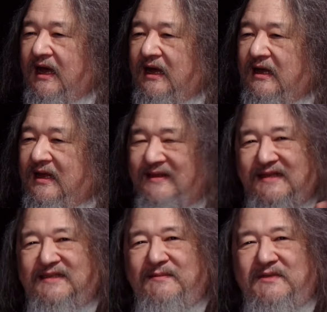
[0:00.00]
Uh, and
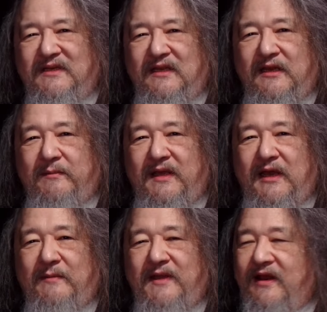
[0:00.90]
that seems silly to me.
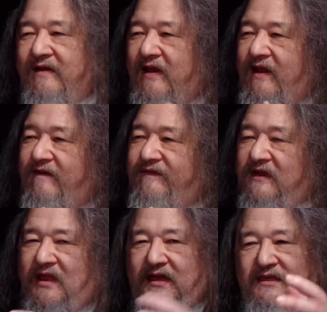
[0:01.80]
I mean, I, I
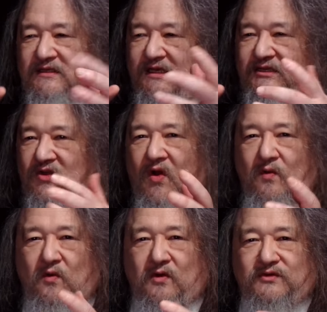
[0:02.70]
feel like it's like
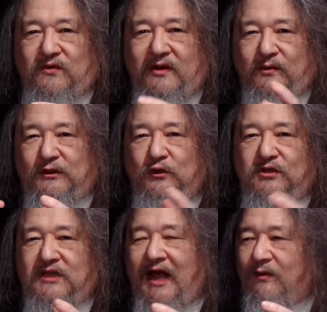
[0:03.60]
Star Wars, right? With
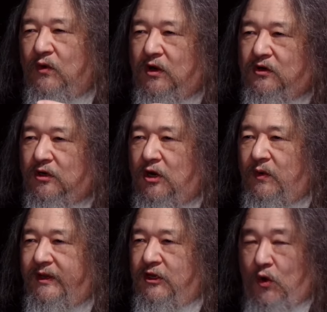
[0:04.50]
Luke Skywalker
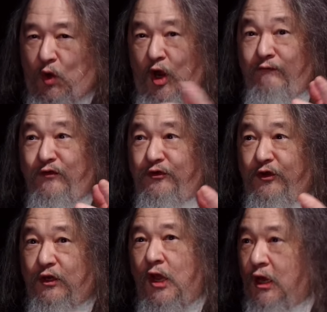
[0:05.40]
going, you know,
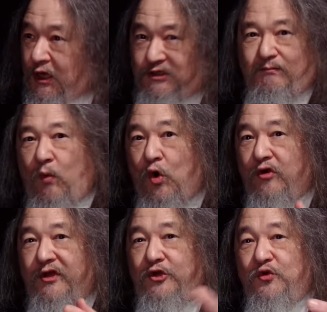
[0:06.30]
everything is
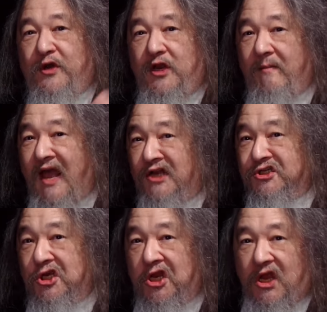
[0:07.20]
more than you can
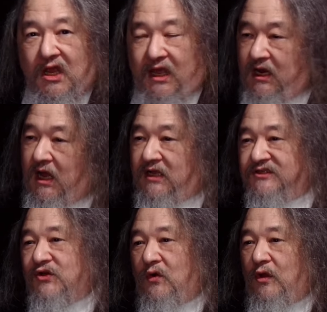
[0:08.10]
imagine. And
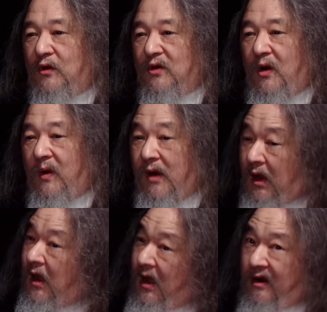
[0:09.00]
Han Solo going,
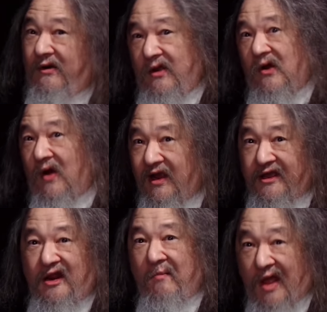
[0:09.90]
oh, I don't know, I
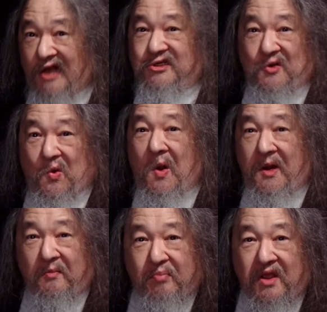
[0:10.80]
can imagine
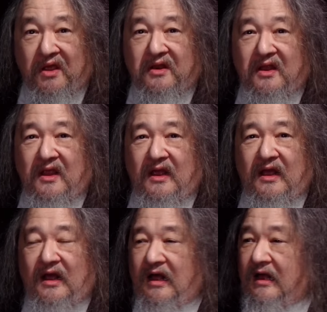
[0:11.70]
quite a bit.
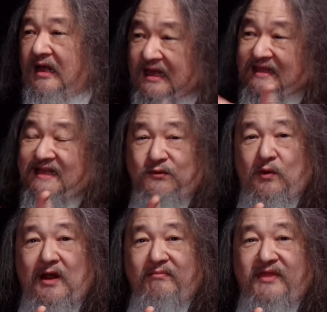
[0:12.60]
Uh, uh, and that's
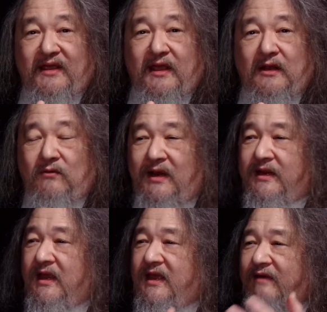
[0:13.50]
what I'm thinking,
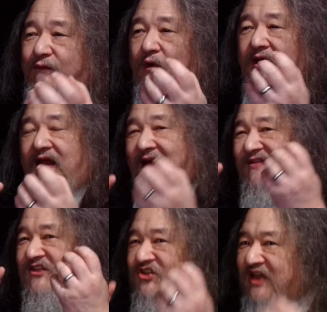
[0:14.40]
right? If we're going to
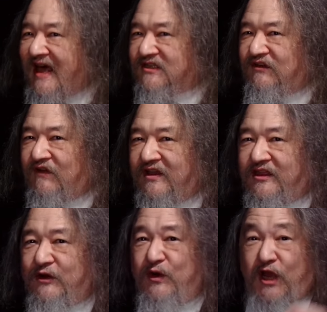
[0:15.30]
have a satisfying
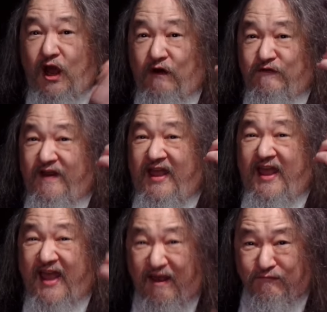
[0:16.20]
theory of
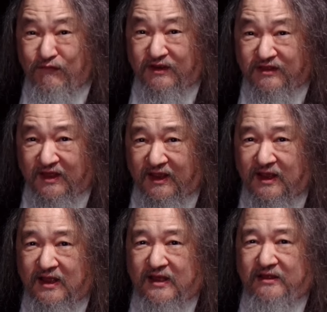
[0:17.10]

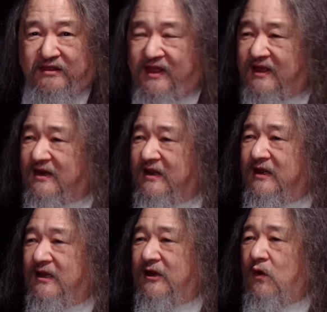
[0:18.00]
everything, then,
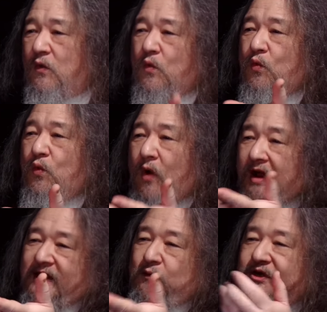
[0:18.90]
you know,
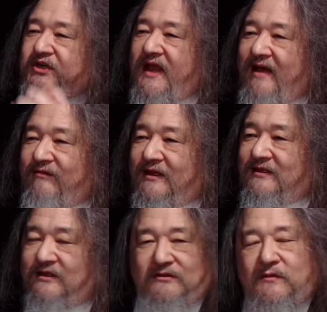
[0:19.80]
we should have
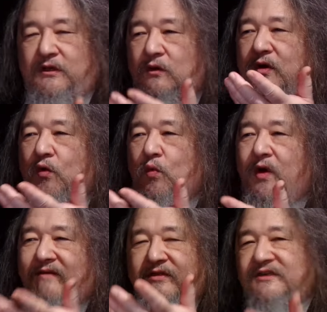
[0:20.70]
like this, you know,
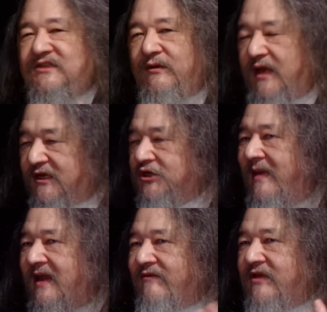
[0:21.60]
whatever this theory, it
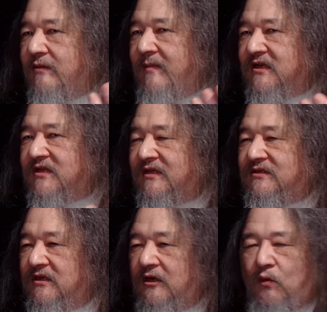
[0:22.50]
should make everything make
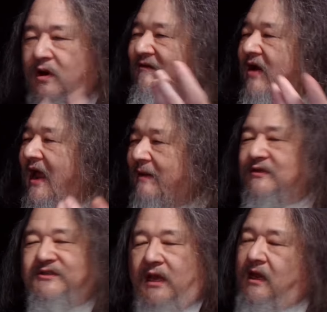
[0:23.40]
sense. You know, whatever
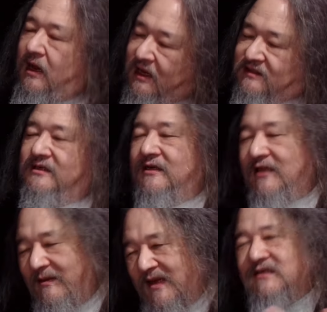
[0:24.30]
happens, yeah, I see,
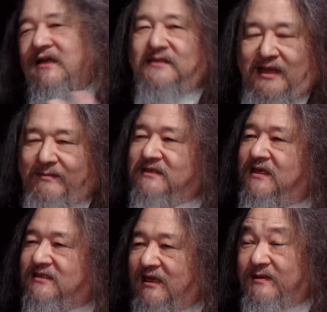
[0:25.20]
that makes sense, that makes
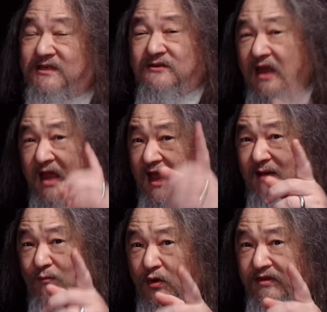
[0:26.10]
sense, that makes sense.
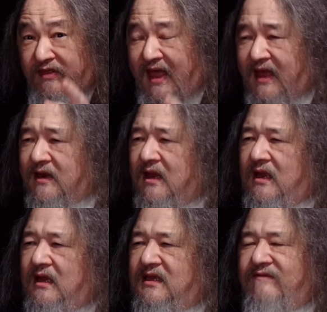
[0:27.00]
And more than that,
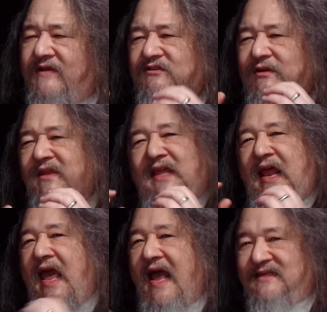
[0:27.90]
uh, even something
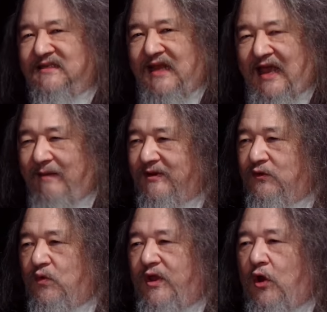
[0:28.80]
that hasn't
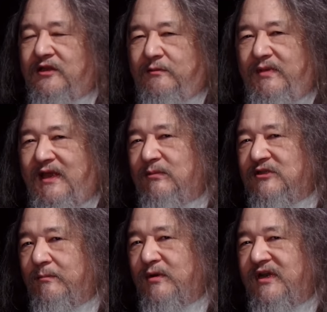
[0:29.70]
happened, we ought to be
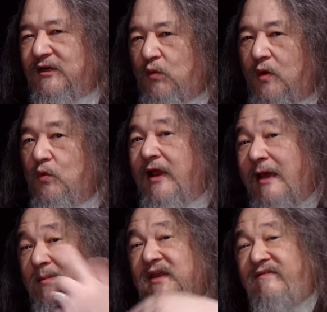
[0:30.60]
able to predict what would
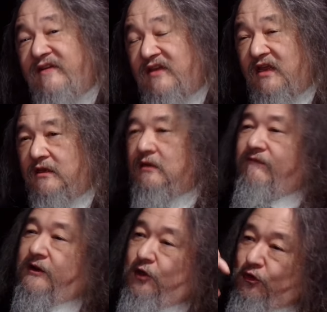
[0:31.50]
happen if it did.
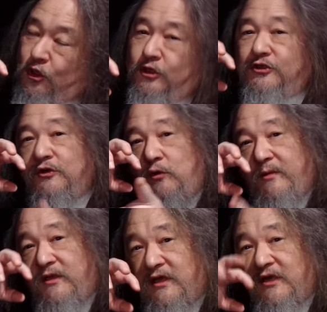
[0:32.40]
If I did this, it
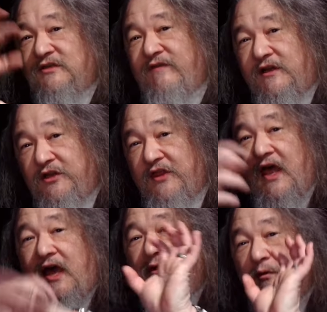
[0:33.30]
would be this. If I did
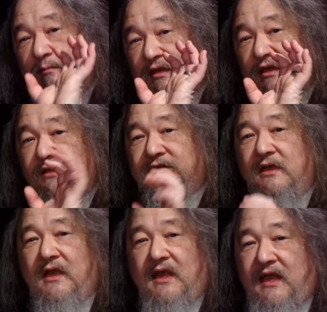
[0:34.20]
that, it would be
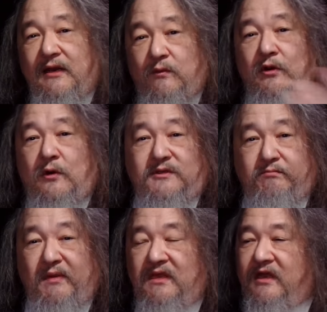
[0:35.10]
this. And it would always
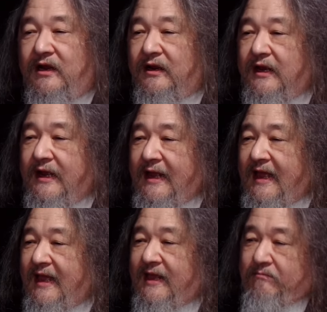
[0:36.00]
be there.
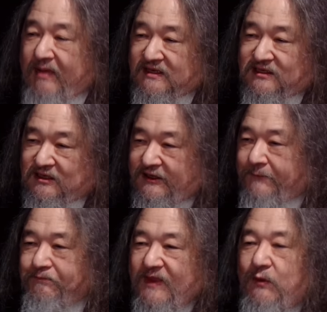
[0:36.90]
And
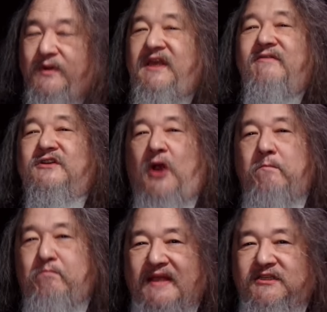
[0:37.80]
basically, it would give us
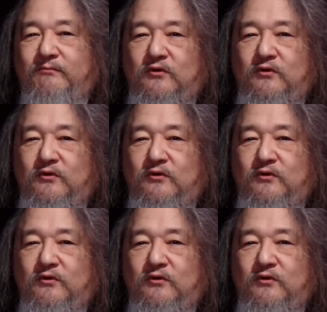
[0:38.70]
our best